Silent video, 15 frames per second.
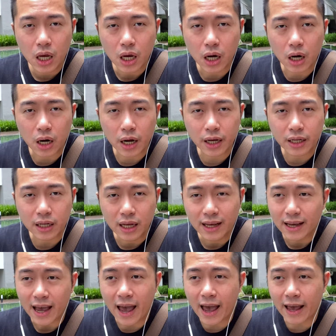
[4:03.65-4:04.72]
All right,
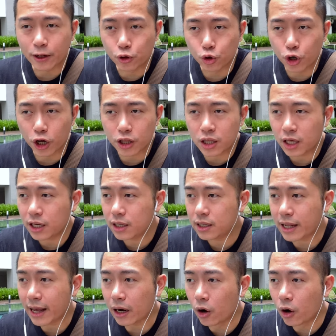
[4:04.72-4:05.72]
and do not think that,